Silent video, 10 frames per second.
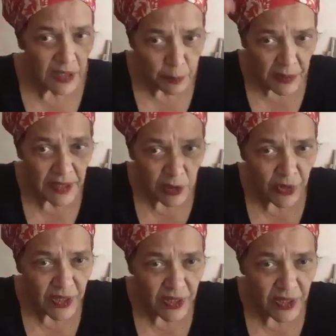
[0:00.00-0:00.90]

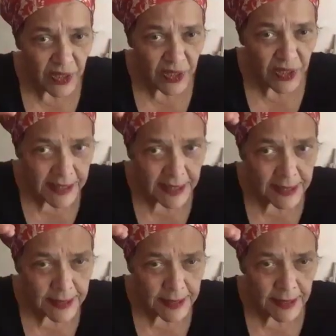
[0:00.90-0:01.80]
penetrated your
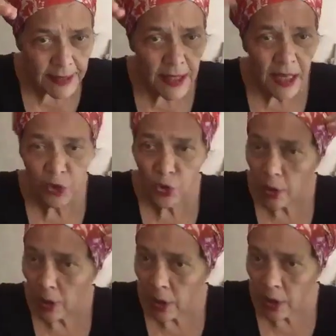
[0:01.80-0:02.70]
mentality,
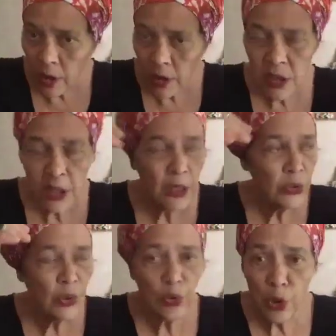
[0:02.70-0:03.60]
your art,
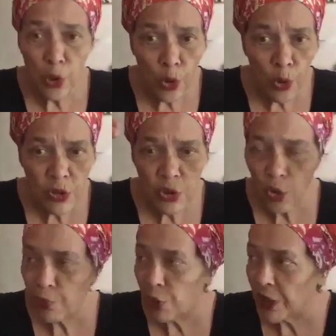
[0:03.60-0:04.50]
your laws,
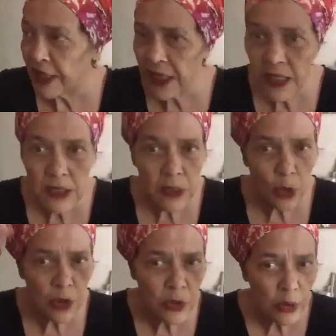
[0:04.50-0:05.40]
your police,
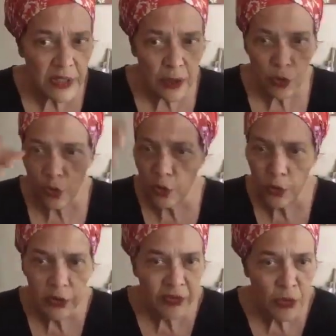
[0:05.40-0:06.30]
all your
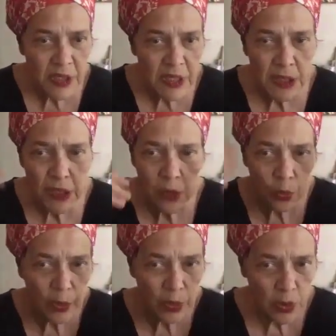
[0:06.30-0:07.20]
university, the
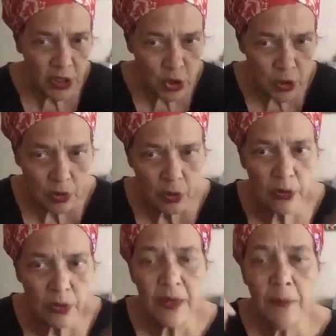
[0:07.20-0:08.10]
way you teach.
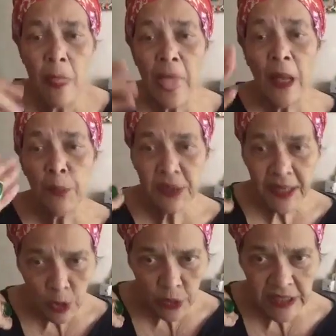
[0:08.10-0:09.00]
But
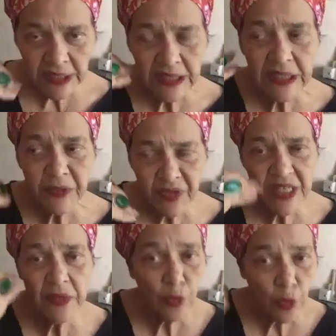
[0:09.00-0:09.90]
I do think that
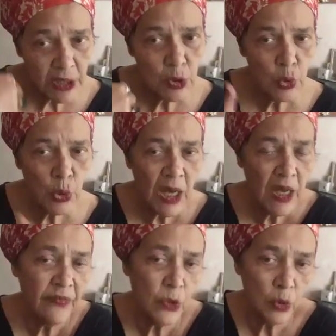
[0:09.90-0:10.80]
effectively we do
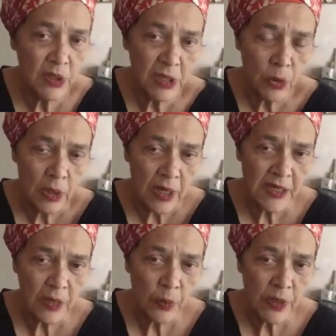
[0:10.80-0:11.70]
have to
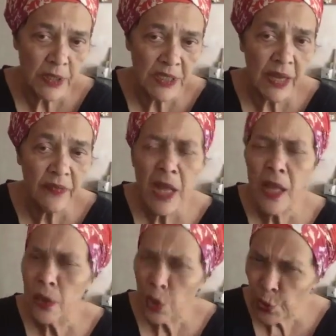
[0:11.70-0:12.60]
decolonize ourselves.
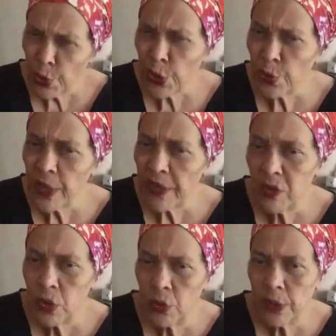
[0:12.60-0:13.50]
The work we have
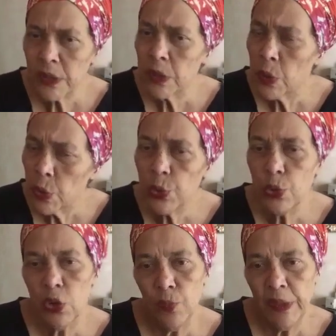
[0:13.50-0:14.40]
to do is
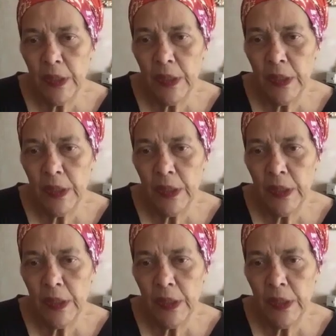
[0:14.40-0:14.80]
huge because